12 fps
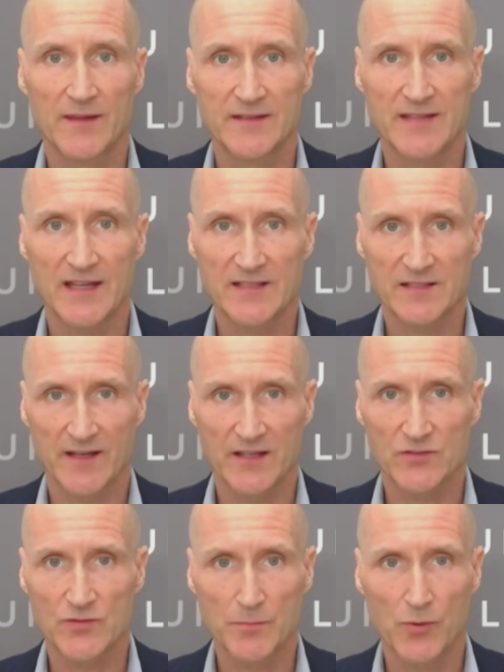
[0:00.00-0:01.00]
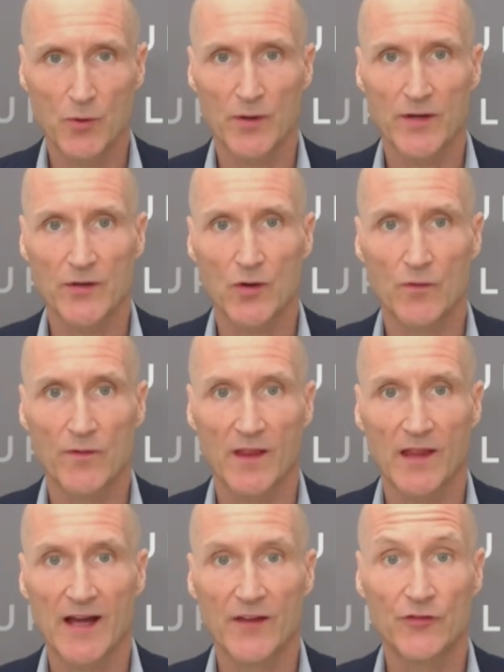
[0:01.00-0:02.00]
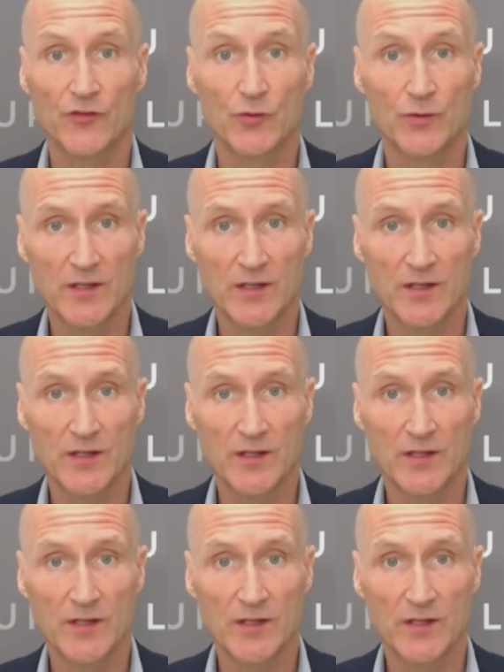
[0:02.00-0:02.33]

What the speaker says: that Tesla has reported over the last 2